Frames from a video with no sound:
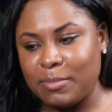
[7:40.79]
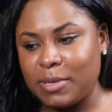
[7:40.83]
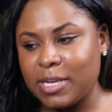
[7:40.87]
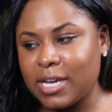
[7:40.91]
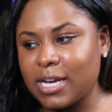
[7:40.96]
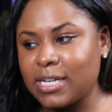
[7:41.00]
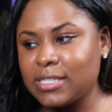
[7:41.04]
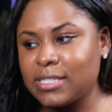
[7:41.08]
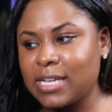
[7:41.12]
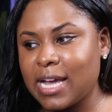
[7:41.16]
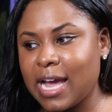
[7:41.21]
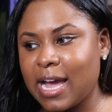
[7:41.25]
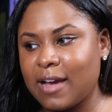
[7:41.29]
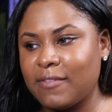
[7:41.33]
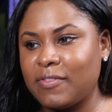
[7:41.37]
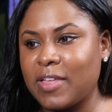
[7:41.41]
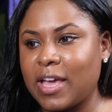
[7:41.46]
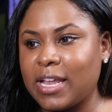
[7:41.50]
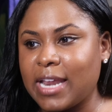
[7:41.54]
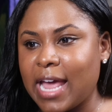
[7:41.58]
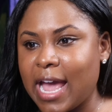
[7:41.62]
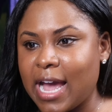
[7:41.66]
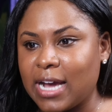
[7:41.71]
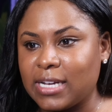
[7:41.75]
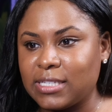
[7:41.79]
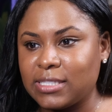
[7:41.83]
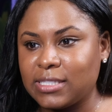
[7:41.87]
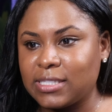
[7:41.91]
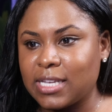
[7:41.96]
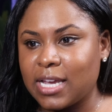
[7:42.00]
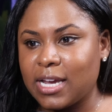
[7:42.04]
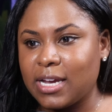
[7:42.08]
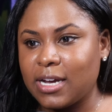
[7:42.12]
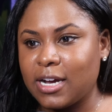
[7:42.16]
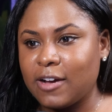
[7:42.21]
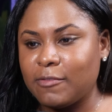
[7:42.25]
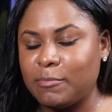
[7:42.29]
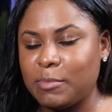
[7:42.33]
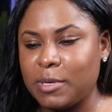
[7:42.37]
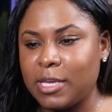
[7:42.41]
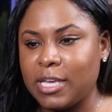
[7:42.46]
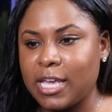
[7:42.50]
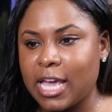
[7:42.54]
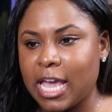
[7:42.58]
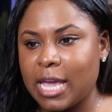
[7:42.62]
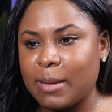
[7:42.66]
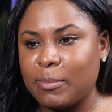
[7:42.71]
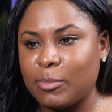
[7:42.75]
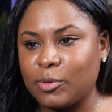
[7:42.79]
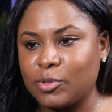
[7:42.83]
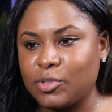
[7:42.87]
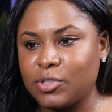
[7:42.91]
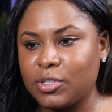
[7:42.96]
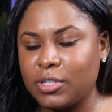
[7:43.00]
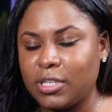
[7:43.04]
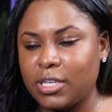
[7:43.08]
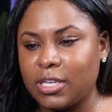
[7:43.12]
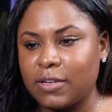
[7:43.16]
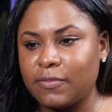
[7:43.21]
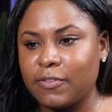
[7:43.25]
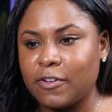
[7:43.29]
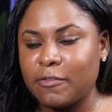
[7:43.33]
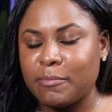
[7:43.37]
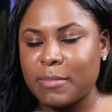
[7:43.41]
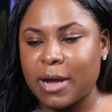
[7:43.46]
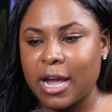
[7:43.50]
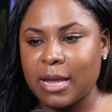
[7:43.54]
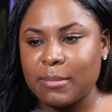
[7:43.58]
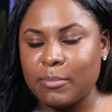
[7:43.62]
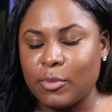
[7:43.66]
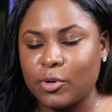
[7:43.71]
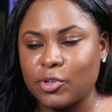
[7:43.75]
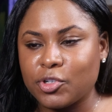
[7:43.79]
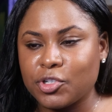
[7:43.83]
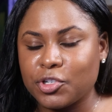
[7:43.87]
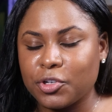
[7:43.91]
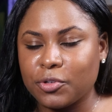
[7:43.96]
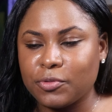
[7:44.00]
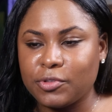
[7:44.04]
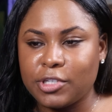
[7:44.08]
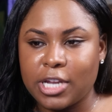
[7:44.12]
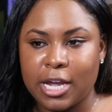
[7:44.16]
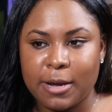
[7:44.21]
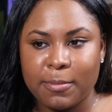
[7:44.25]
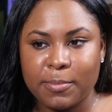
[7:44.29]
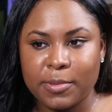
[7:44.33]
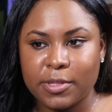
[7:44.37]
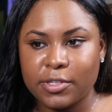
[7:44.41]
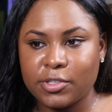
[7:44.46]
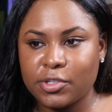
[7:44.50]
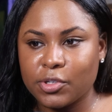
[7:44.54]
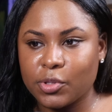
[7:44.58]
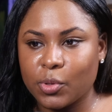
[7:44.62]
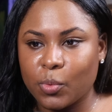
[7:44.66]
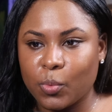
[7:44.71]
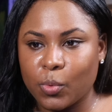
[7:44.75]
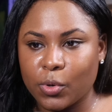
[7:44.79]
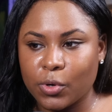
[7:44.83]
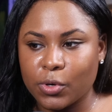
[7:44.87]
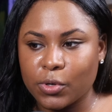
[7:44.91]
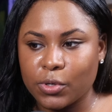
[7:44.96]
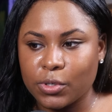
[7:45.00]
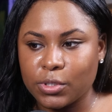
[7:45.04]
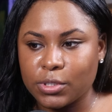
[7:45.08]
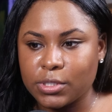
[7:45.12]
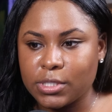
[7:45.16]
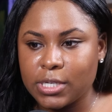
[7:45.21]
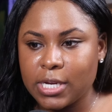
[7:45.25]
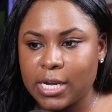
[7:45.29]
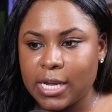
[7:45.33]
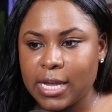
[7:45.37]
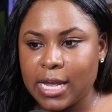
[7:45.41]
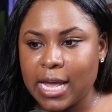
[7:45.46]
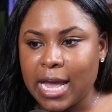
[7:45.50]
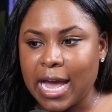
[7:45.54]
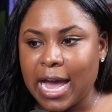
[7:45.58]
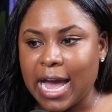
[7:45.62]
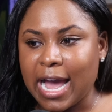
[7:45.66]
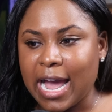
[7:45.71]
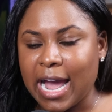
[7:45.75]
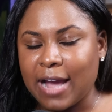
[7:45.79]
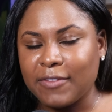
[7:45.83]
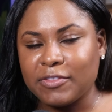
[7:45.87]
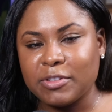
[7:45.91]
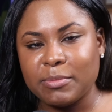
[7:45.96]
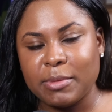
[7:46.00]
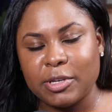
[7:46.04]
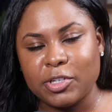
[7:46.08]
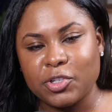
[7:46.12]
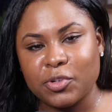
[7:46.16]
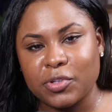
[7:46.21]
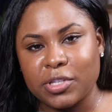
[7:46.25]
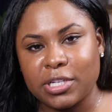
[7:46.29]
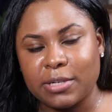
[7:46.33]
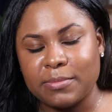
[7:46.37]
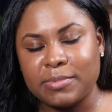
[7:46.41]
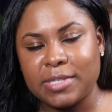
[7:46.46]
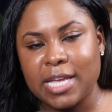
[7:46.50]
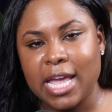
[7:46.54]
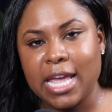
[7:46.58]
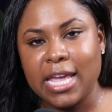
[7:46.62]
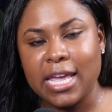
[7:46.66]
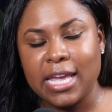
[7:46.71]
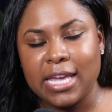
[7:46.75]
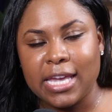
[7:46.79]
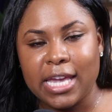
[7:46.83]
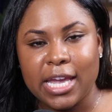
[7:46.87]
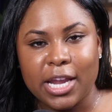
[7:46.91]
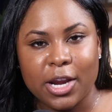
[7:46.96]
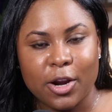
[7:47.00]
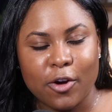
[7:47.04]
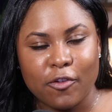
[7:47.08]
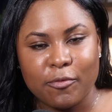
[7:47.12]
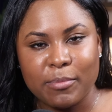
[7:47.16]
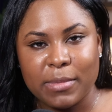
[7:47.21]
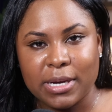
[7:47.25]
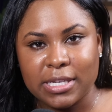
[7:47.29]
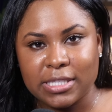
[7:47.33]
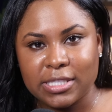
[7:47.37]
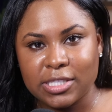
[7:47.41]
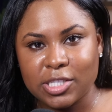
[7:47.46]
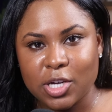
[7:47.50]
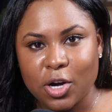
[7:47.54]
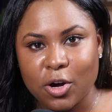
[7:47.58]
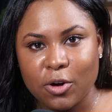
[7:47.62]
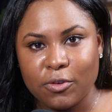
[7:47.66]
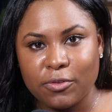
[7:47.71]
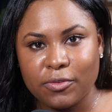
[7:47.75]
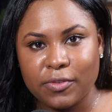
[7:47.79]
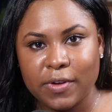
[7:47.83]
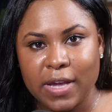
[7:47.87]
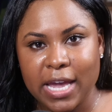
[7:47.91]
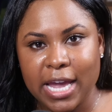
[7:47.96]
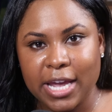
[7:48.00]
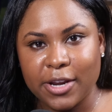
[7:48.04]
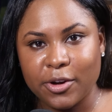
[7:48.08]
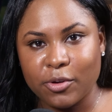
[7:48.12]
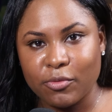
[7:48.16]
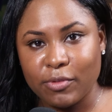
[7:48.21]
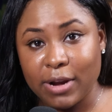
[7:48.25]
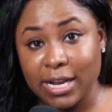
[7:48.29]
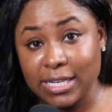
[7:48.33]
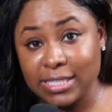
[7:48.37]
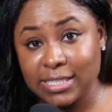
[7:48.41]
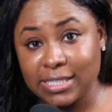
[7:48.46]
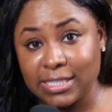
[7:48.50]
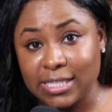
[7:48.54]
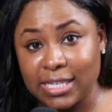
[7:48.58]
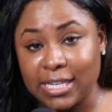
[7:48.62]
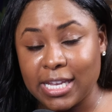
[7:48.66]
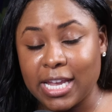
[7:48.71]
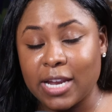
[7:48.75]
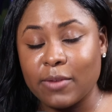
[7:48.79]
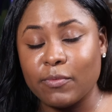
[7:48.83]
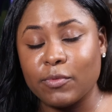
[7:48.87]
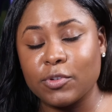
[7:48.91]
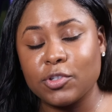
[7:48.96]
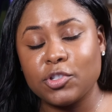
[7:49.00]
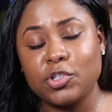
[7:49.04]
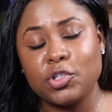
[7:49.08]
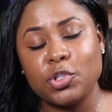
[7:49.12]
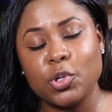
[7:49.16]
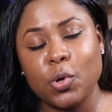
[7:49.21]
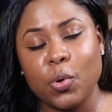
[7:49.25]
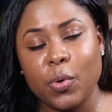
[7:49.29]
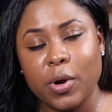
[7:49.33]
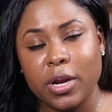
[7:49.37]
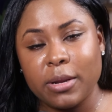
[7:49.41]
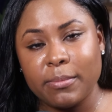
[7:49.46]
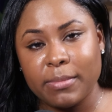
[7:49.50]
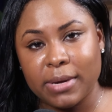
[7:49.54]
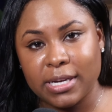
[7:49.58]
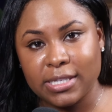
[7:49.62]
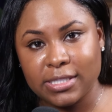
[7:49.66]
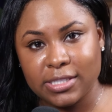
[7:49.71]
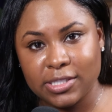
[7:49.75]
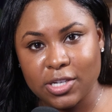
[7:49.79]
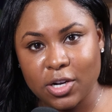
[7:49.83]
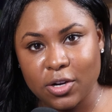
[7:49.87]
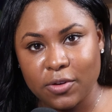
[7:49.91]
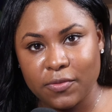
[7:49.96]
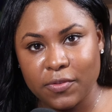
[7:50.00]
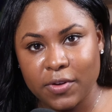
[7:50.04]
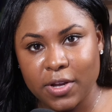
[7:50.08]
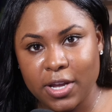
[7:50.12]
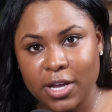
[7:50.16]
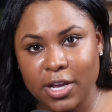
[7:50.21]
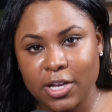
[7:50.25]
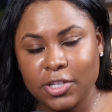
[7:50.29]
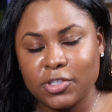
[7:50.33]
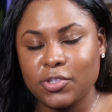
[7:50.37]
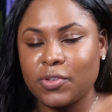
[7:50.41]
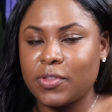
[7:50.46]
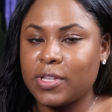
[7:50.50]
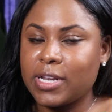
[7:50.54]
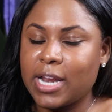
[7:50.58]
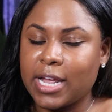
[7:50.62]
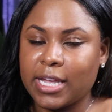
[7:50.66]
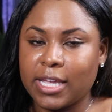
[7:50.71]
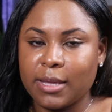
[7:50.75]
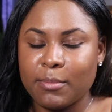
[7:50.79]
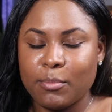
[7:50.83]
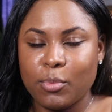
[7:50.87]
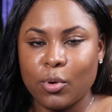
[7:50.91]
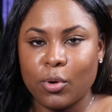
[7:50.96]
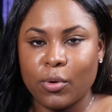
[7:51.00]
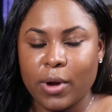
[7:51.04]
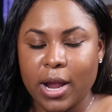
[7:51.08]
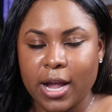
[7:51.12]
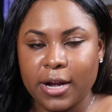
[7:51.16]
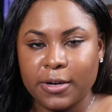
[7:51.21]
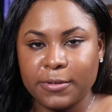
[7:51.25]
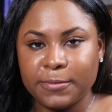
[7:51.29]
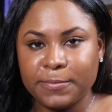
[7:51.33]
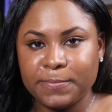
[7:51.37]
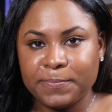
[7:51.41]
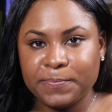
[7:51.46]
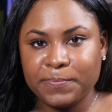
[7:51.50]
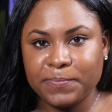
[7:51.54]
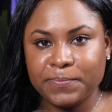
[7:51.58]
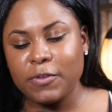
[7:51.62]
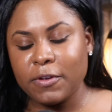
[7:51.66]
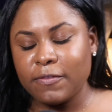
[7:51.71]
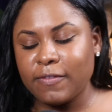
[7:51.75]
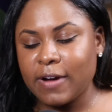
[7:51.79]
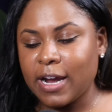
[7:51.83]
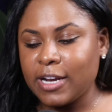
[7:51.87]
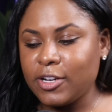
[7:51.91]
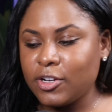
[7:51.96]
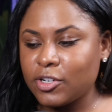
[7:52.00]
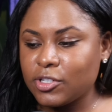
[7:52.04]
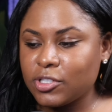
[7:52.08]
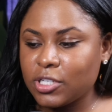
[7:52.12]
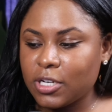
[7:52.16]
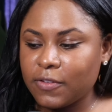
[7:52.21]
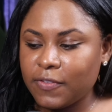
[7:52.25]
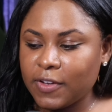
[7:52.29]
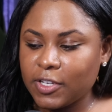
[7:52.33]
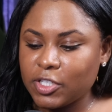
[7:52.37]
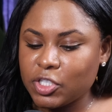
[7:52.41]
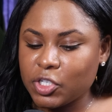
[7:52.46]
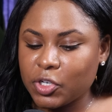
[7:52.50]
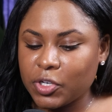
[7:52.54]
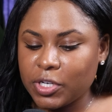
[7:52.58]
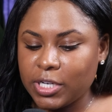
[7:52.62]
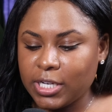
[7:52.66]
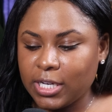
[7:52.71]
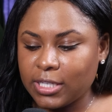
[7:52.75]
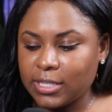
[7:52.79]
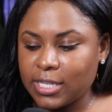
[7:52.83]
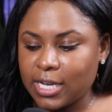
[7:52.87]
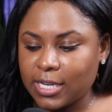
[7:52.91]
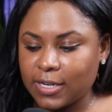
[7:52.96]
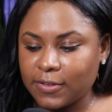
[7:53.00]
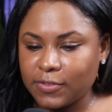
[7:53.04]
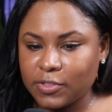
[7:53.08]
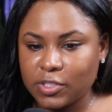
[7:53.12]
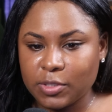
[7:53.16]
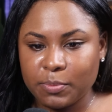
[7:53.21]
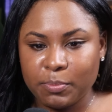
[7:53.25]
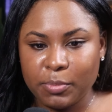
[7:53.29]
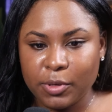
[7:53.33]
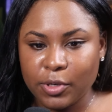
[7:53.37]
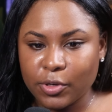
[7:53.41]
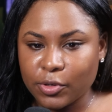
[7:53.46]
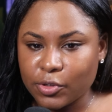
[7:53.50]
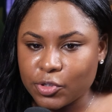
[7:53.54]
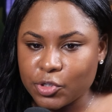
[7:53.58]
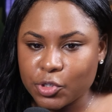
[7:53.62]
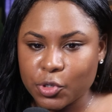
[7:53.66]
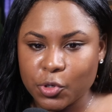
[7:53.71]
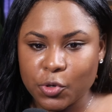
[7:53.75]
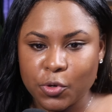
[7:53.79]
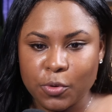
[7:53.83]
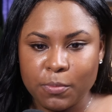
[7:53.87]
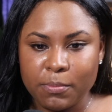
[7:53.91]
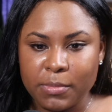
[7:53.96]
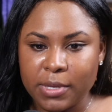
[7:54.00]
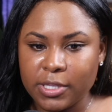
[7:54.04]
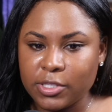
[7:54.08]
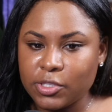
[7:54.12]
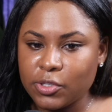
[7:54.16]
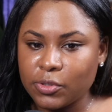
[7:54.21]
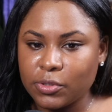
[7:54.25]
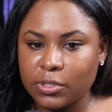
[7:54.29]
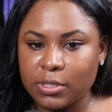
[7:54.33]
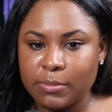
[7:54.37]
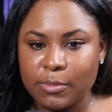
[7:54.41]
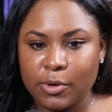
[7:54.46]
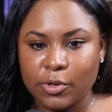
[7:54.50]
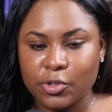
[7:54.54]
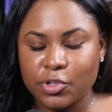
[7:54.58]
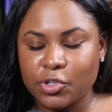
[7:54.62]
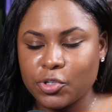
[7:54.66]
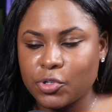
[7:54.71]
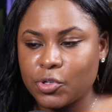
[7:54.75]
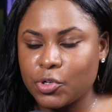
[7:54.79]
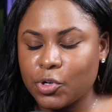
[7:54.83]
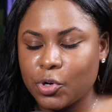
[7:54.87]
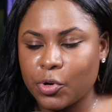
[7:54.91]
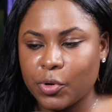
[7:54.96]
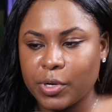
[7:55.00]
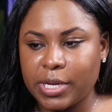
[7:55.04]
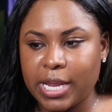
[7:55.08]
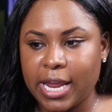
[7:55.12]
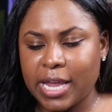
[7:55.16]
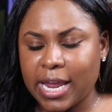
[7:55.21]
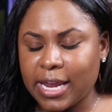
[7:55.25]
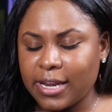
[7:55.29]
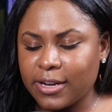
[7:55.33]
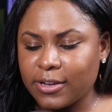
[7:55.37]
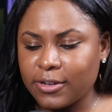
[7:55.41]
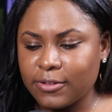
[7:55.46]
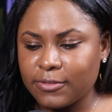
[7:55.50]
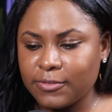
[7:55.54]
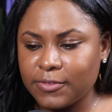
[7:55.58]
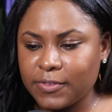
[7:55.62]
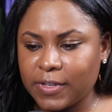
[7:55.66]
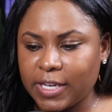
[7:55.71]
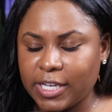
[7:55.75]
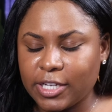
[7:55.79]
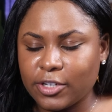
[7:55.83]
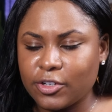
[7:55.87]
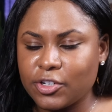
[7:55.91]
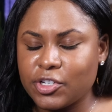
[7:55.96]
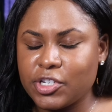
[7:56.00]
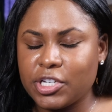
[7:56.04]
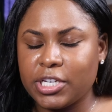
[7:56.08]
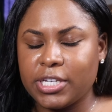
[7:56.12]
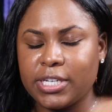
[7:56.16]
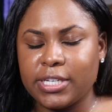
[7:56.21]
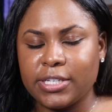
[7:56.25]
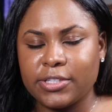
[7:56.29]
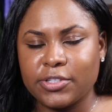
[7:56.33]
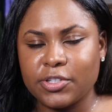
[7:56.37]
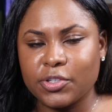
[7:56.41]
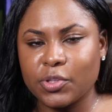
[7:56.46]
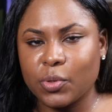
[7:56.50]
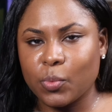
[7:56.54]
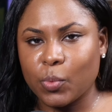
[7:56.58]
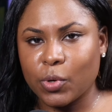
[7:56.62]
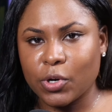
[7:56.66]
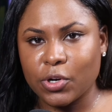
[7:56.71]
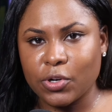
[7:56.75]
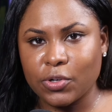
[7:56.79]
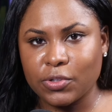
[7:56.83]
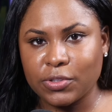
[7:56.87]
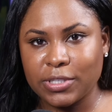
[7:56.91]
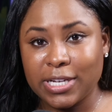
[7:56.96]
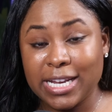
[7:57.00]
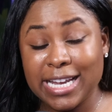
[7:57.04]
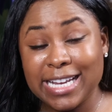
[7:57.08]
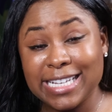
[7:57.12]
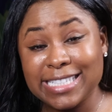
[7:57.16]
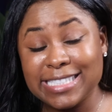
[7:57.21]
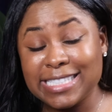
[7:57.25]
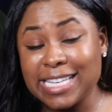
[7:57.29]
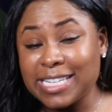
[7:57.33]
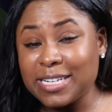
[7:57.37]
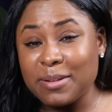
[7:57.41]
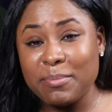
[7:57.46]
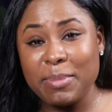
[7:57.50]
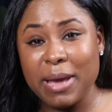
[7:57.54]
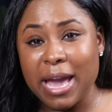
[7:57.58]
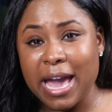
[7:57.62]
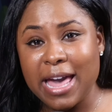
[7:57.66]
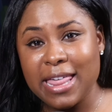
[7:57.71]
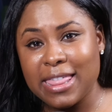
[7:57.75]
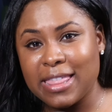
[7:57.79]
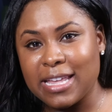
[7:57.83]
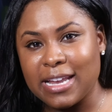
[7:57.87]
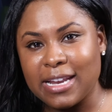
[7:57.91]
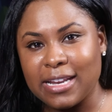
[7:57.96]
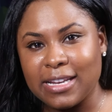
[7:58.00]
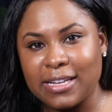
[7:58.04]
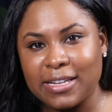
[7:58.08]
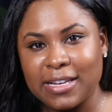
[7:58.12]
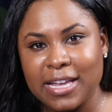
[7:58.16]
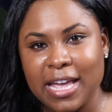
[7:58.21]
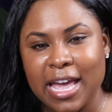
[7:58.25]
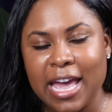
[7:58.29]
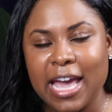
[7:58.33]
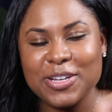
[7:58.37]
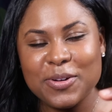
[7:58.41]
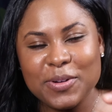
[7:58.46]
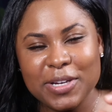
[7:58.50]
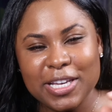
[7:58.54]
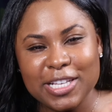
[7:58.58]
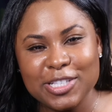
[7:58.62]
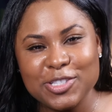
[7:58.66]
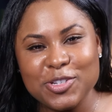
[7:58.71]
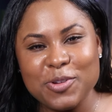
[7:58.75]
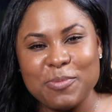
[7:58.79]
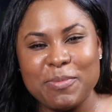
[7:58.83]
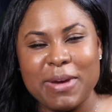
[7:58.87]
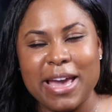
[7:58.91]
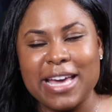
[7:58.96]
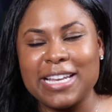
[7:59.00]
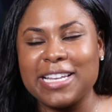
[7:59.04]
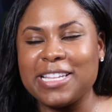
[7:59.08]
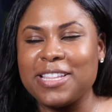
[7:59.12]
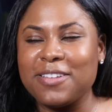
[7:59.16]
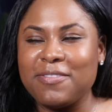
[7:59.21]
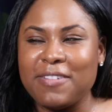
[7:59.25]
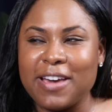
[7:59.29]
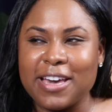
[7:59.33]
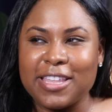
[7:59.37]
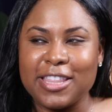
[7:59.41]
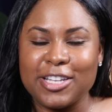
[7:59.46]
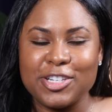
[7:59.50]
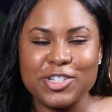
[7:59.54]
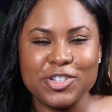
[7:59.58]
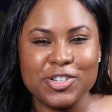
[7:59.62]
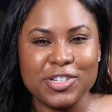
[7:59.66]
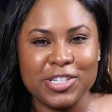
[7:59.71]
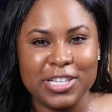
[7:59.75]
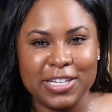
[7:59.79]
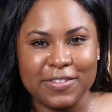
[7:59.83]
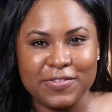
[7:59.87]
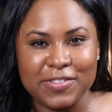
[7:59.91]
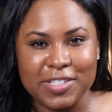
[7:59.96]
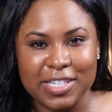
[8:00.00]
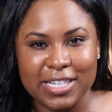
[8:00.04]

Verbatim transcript: And because I have that asset of being able to give of my emotional depth to the world, I have to make sure that I'm taking care of myself and resting and restoring myself so that I can pour out. So if you find yourself exerting a lot of spiritual, mental, emotional, creative energy to the world, it's not a bad thing. And don't get too mad at the fact that you're